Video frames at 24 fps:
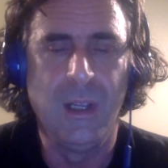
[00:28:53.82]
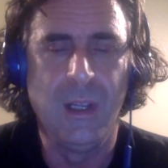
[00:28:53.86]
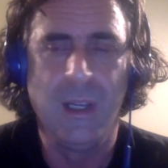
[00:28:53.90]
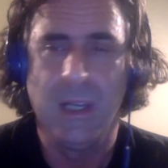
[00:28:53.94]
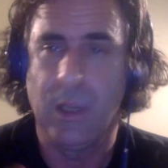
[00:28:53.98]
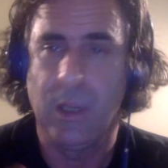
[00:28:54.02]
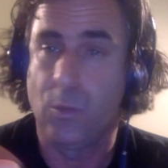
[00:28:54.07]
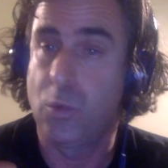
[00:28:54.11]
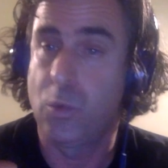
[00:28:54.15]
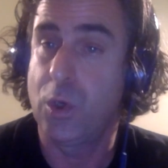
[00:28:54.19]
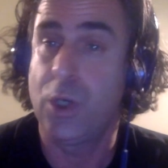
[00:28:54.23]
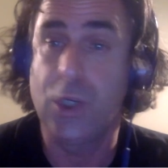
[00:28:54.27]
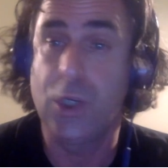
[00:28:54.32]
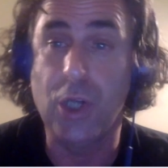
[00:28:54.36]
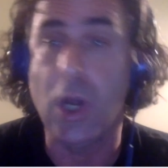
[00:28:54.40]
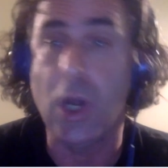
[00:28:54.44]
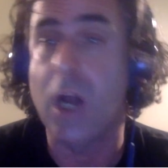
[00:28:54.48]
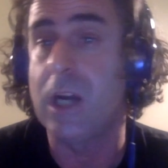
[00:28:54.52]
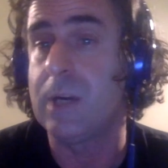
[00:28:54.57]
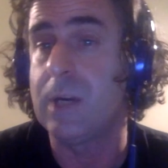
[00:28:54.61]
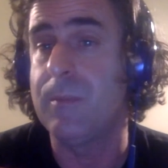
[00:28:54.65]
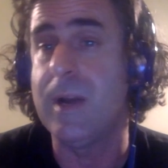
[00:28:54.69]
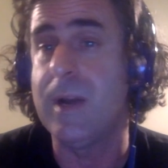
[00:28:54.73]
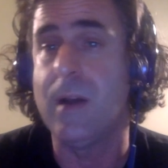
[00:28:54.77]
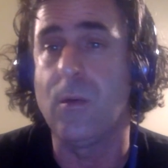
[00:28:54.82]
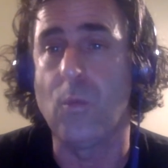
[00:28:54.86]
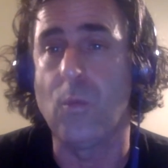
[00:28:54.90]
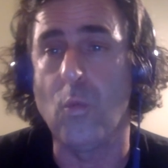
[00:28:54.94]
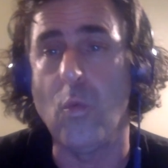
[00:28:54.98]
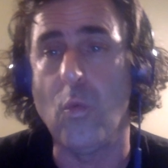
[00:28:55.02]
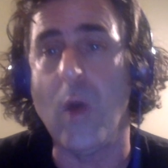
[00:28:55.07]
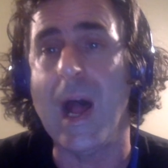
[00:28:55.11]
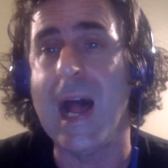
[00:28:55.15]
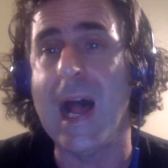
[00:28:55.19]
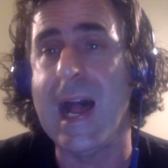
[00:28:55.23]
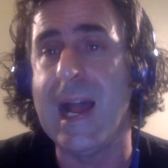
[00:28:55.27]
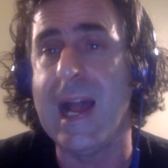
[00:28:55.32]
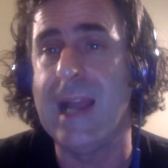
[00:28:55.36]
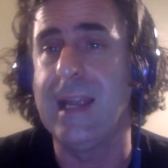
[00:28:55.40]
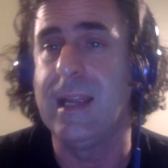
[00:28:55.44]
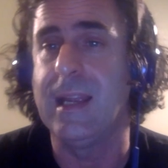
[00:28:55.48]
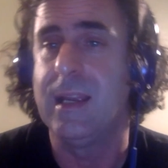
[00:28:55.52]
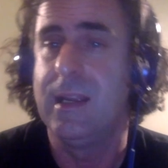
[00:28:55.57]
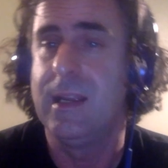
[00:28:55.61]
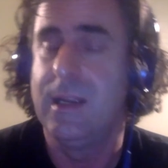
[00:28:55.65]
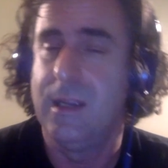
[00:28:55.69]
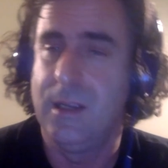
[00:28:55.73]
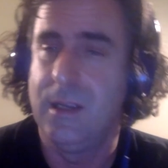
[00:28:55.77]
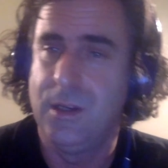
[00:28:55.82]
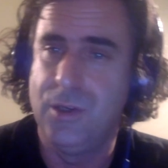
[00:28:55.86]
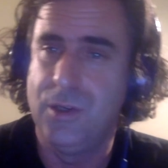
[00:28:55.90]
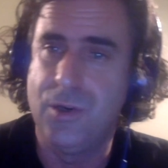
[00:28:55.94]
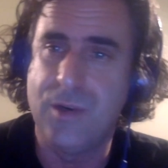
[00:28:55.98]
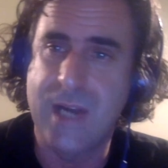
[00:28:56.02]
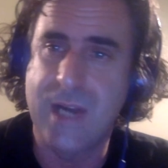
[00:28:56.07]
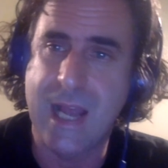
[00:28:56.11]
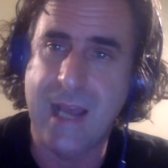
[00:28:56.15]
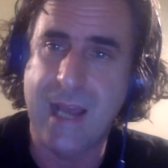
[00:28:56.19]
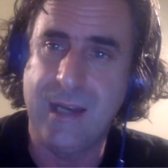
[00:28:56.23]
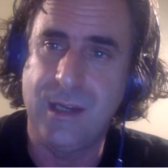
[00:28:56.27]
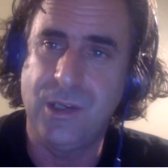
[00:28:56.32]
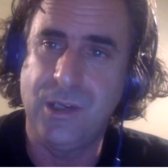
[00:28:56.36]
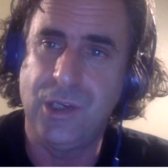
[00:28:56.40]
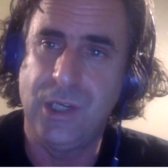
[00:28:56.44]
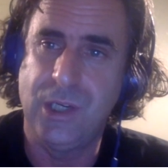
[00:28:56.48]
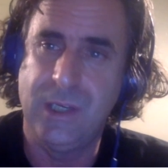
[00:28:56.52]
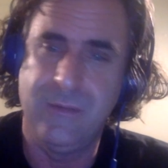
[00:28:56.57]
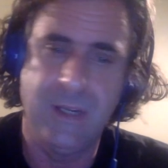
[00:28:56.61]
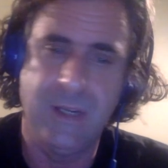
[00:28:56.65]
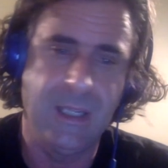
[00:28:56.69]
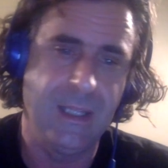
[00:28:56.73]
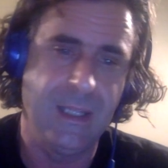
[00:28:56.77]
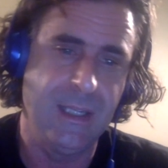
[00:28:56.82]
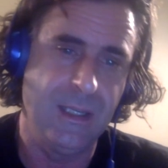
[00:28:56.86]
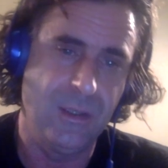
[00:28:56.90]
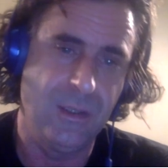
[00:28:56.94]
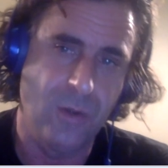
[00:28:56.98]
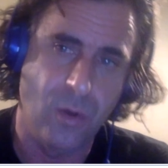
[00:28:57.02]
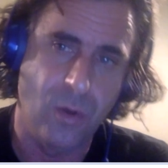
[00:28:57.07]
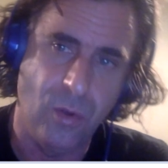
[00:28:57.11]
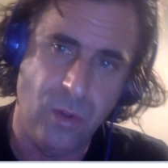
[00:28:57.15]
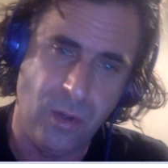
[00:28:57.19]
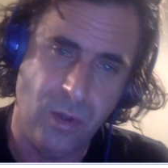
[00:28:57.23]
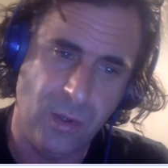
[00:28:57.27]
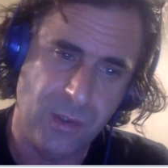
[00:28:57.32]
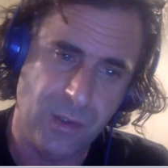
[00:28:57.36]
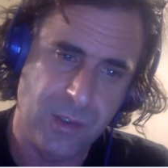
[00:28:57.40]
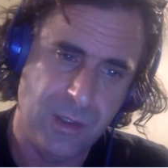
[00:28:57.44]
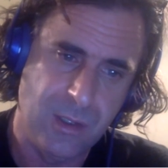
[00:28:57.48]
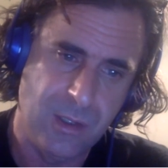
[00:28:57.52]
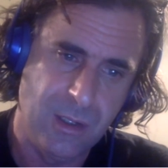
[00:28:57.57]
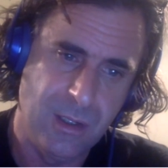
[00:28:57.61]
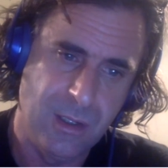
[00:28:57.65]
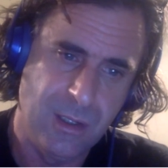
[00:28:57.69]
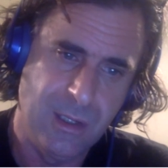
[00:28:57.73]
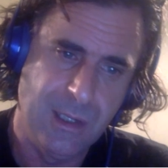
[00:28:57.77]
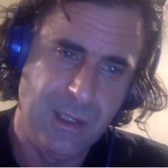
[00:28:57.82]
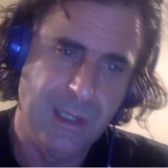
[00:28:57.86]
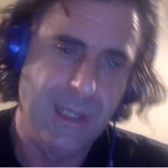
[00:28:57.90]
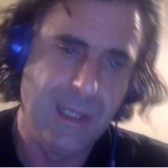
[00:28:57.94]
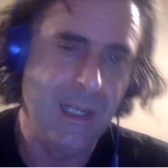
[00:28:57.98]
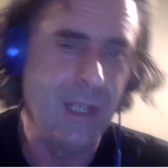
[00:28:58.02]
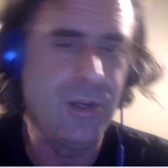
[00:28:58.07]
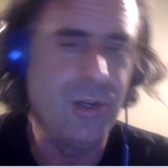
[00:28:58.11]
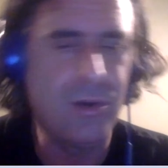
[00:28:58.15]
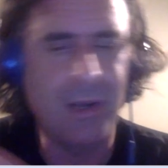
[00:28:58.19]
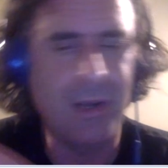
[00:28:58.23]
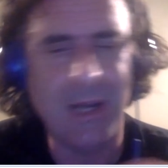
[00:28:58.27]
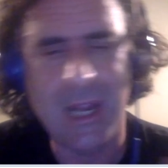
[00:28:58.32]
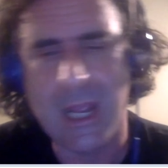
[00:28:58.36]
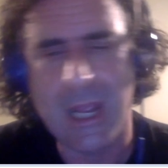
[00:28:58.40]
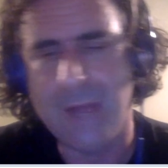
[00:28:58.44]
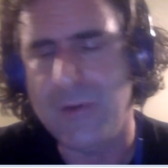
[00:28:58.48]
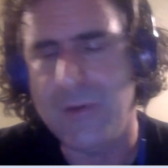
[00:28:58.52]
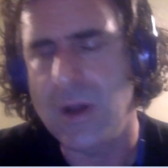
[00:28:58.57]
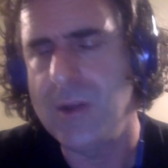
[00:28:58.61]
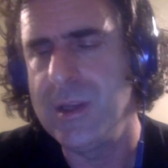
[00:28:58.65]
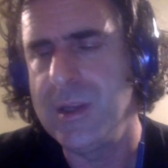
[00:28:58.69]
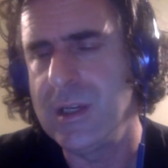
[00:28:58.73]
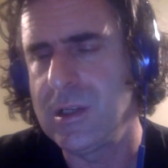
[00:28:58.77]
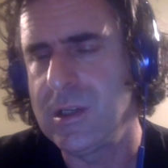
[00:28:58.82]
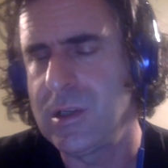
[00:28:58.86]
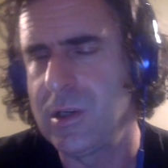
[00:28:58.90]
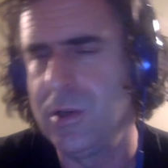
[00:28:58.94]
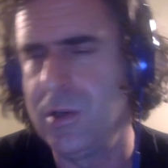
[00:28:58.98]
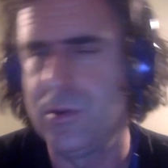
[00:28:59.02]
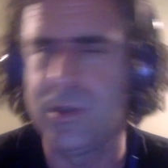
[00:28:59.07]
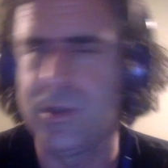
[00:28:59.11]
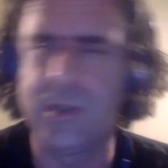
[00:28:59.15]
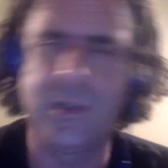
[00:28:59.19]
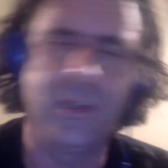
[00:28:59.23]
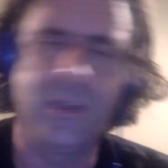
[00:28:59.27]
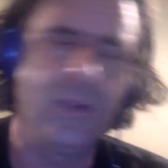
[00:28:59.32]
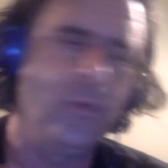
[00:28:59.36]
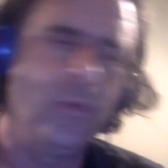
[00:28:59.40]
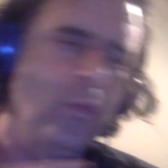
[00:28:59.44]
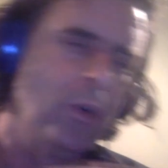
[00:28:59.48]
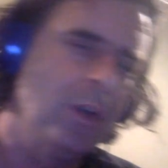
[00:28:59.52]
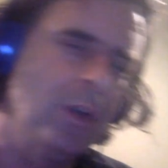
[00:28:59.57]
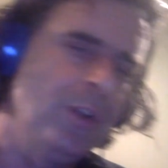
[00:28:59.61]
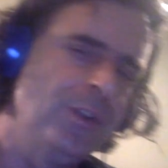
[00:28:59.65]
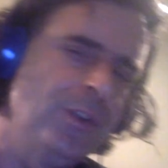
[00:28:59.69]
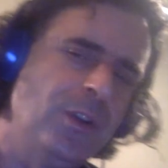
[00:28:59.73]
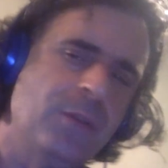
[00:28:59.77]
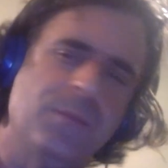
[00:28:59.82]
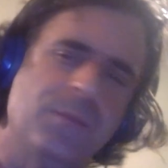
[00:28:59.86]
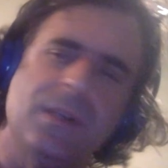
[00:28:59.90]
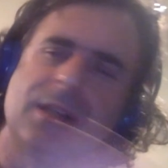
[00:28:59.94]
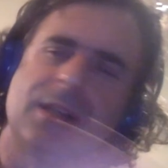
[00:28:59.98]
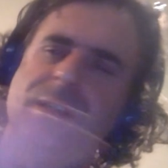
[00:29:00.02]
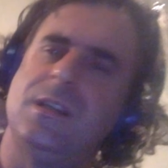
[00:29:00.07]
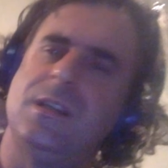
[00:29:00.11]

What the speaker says: And we're going to talk about why you're not achieving these goals. And you're going to have all the excuses in the world. You're busy